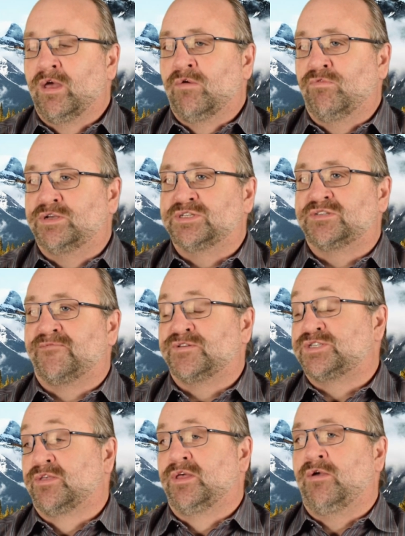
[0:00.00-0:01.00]
which is a
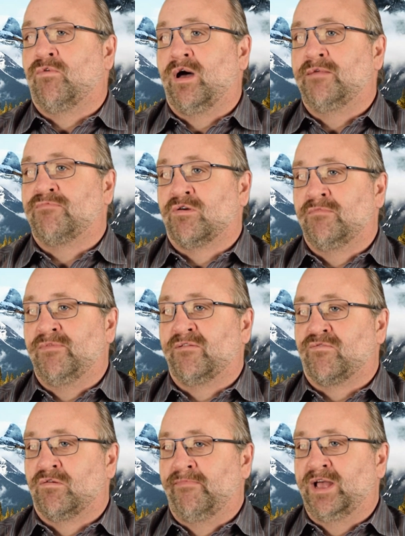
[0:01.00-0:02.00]
facility-wide permit
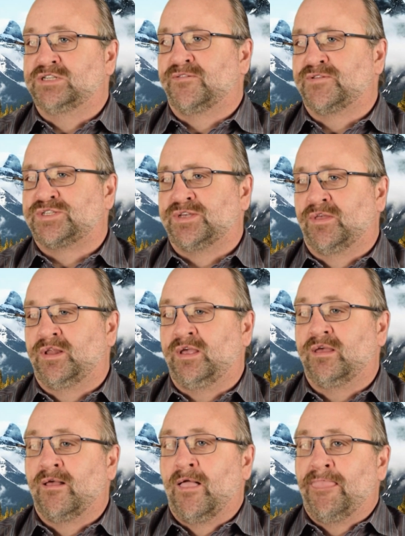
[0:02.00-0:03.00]
for a major facility